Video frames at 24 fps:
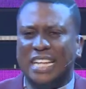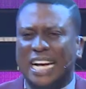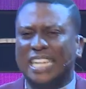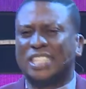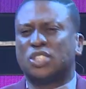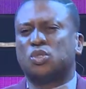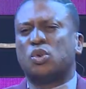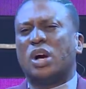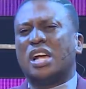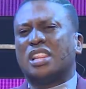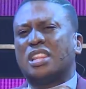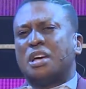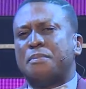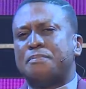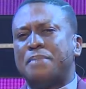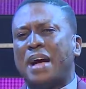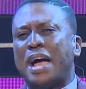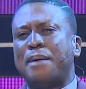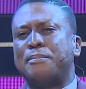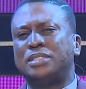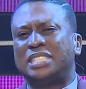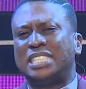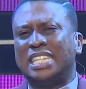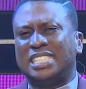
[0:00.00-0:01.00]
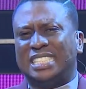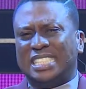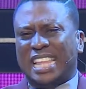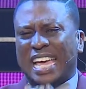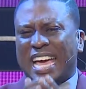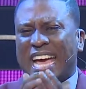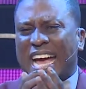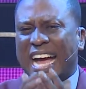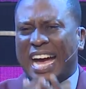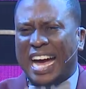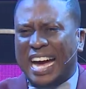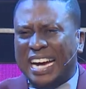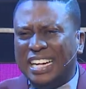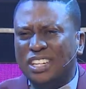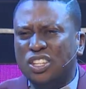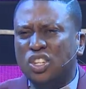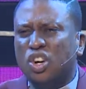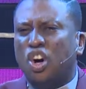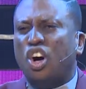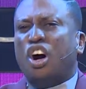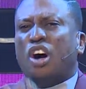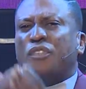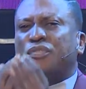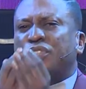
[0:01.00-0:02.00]
That's why the Bible says the hand
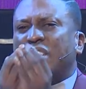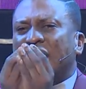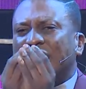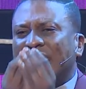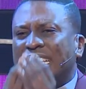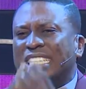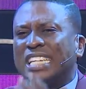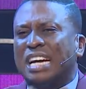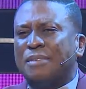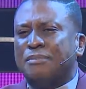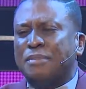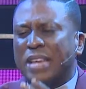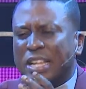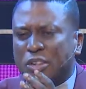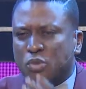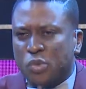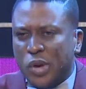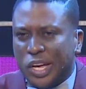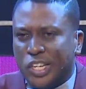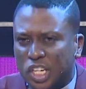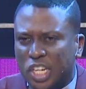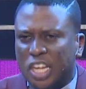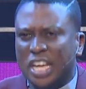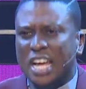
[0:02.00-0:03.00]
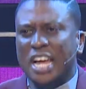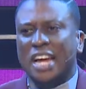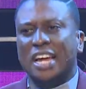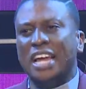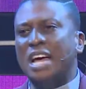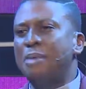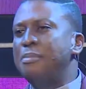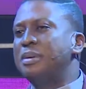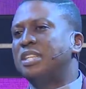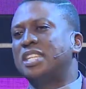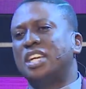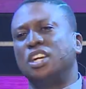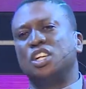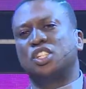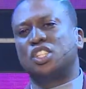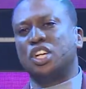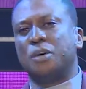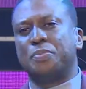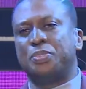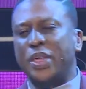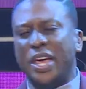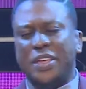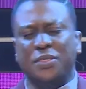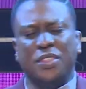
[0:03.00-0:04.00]
of the rich are made rich. Let me tell you
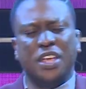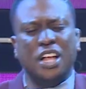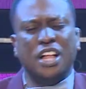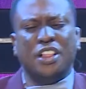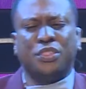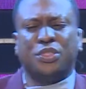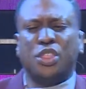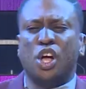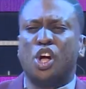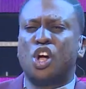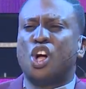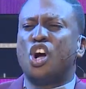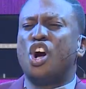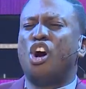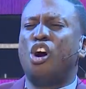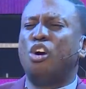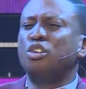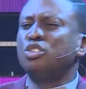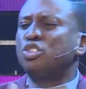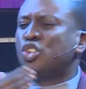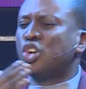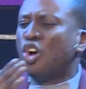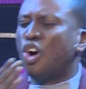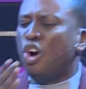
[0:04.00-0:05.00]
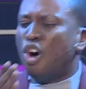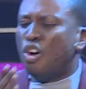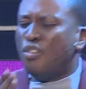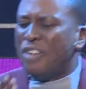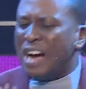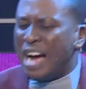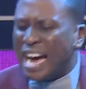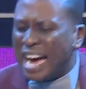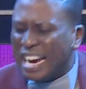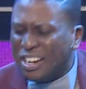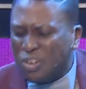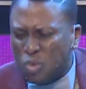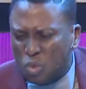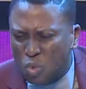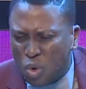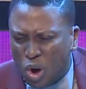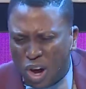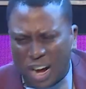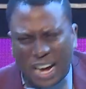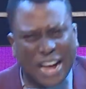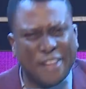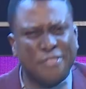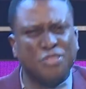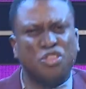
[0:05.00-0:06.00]
something. The culture of hard
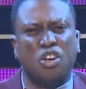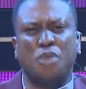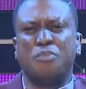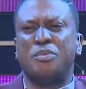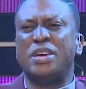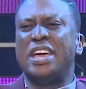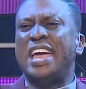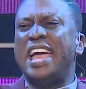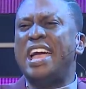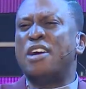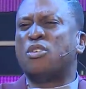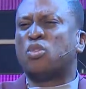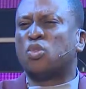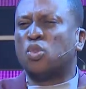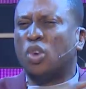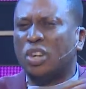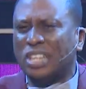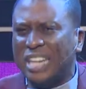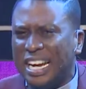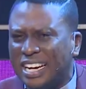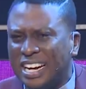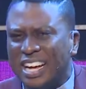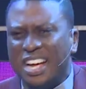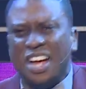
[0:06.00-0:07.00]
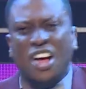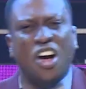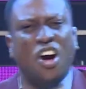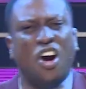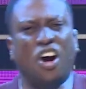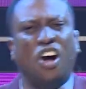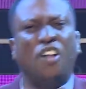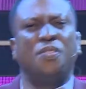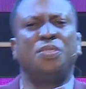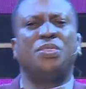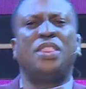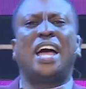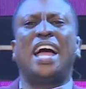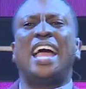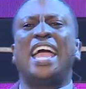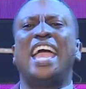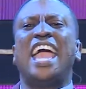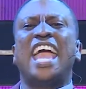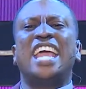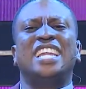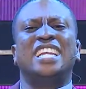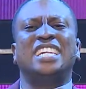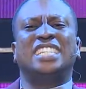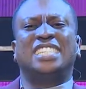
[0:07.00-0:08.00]
work cannot be eroded under
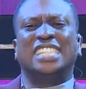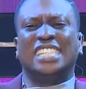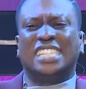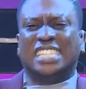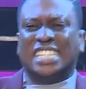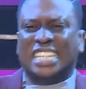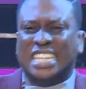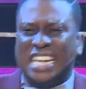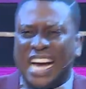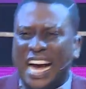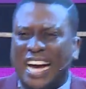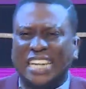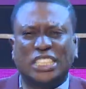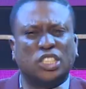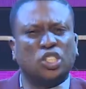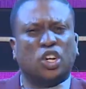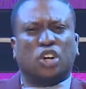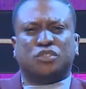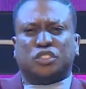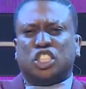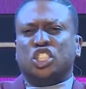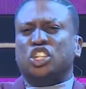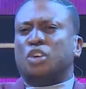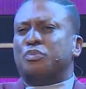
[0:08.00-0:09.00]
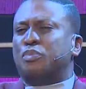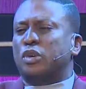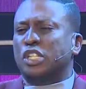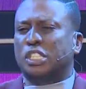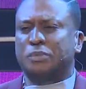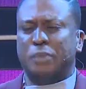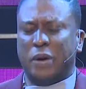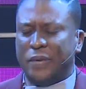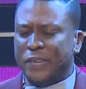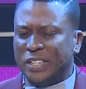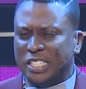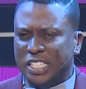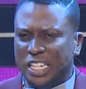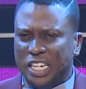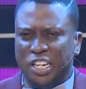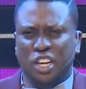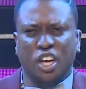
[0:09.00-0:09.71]
any disguise of teaching of prosperity.